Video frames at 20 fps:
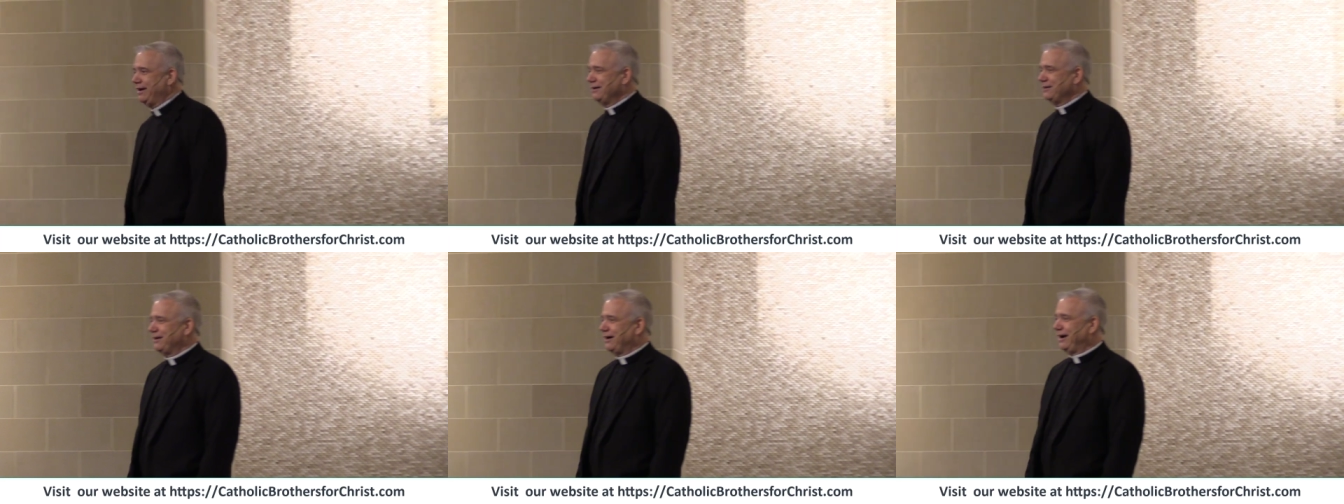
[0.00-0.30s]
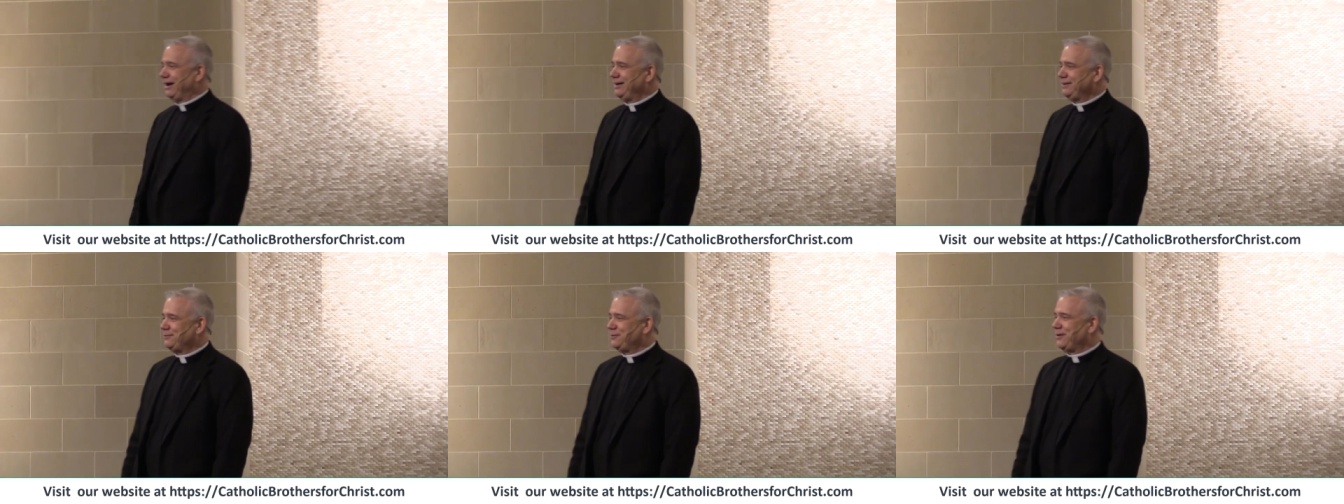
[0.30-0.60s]

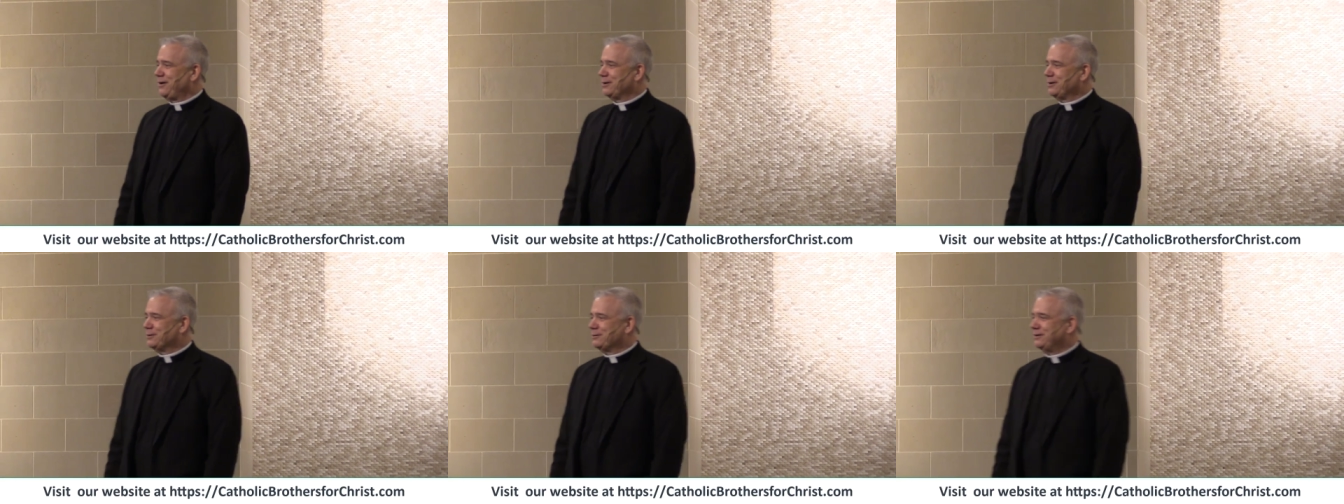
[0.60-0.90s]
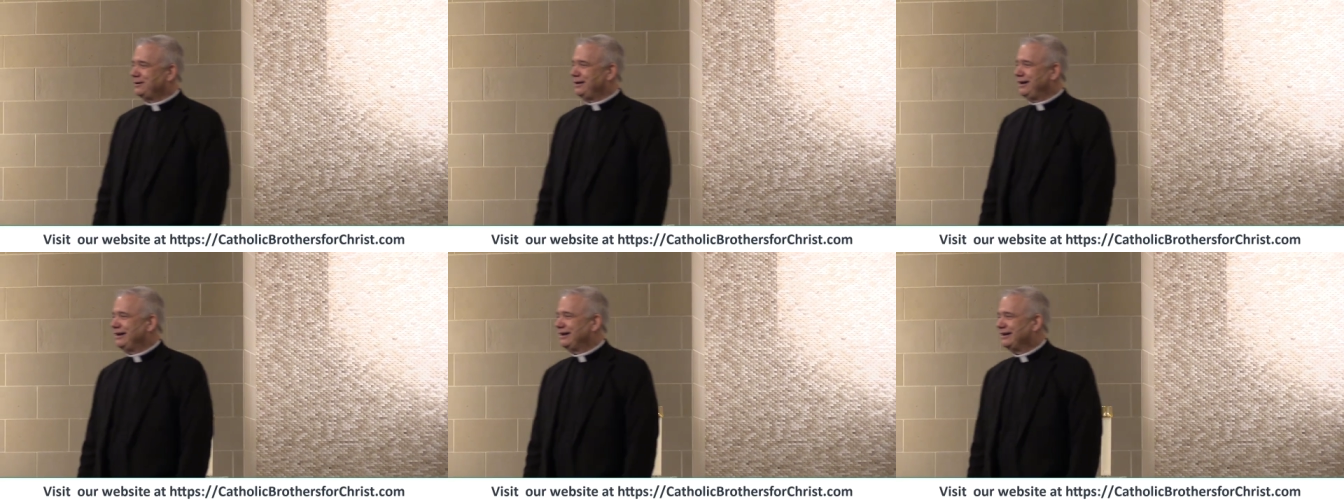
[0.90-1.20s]
right, Father
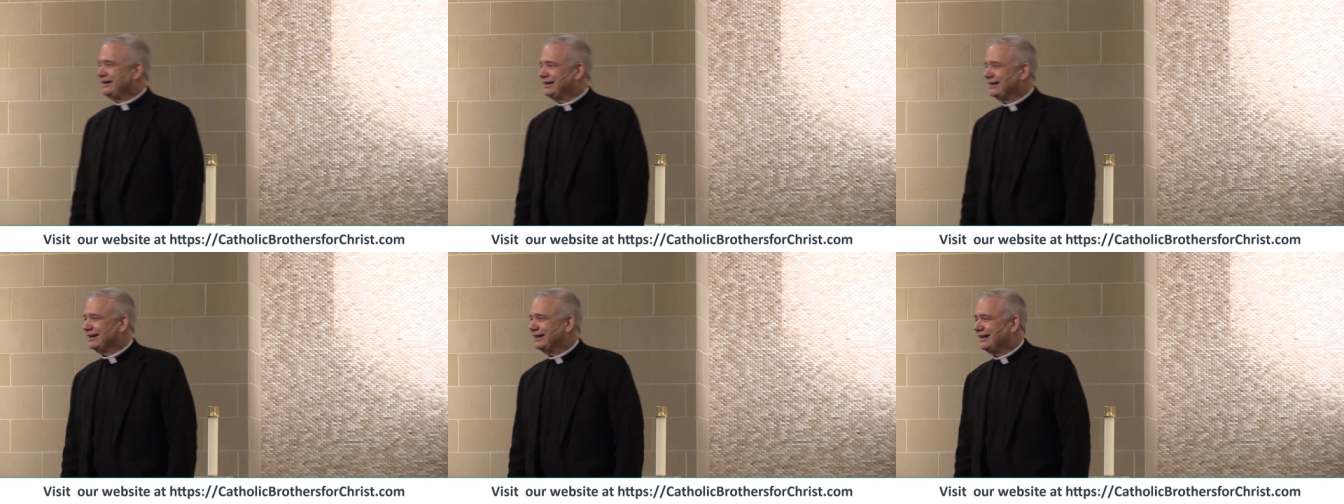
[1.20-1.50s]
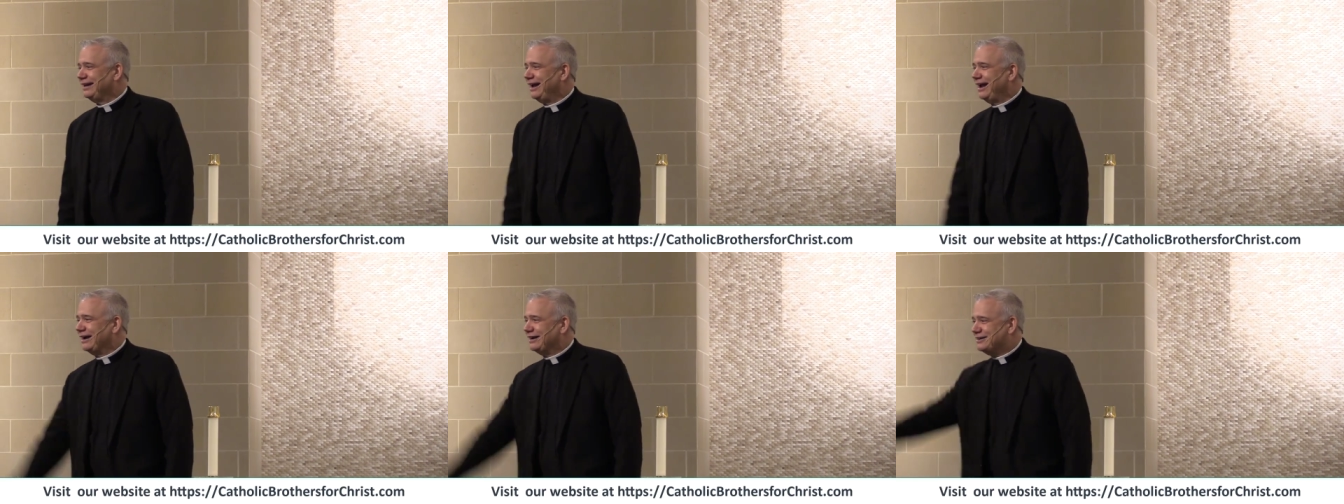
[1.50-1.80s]
Rudy?
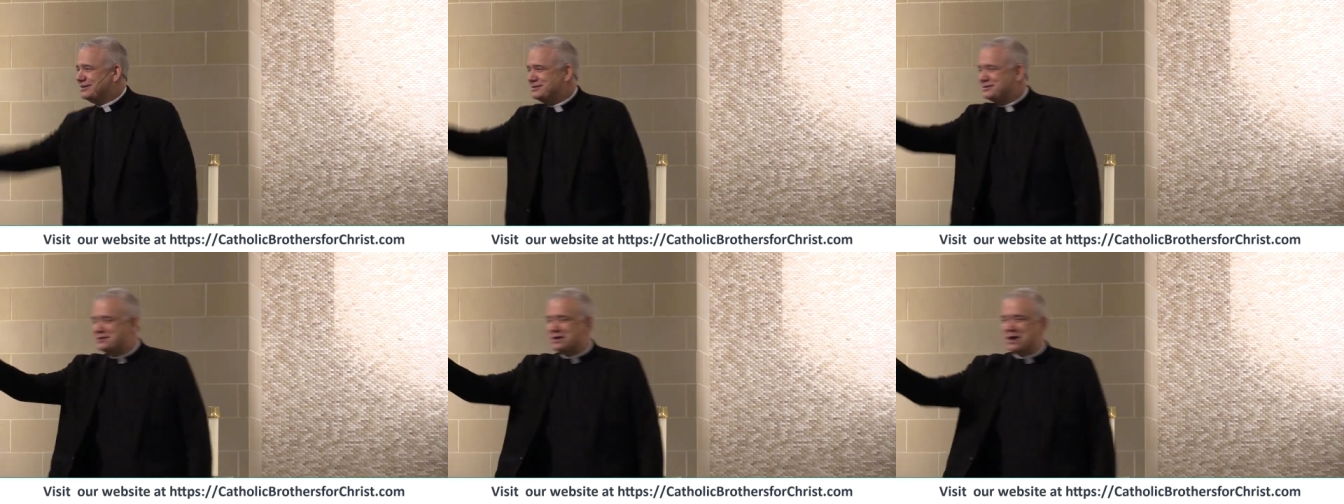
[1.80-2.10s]
Yeah, good